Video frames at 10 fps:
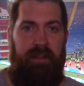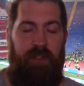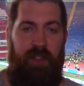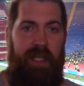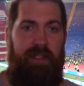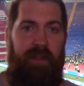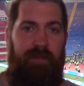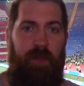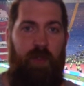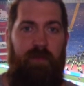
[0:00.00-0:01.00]
So next up
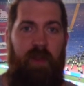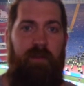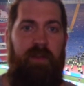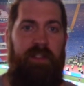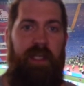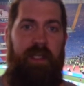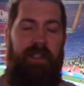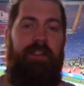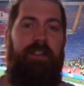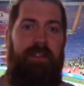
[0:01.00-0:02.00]
for Juve, obviously,
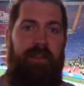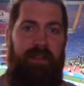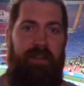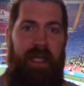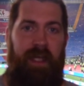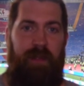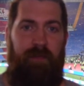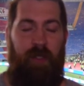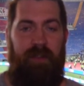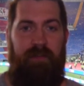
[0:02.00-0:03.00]
uh,
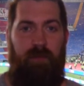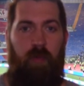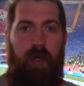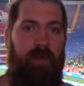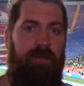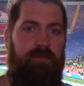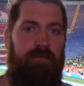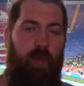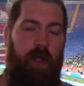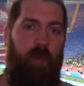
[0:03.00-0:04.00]
they've got one,
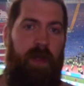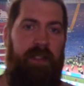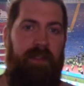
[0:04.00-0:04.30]
one win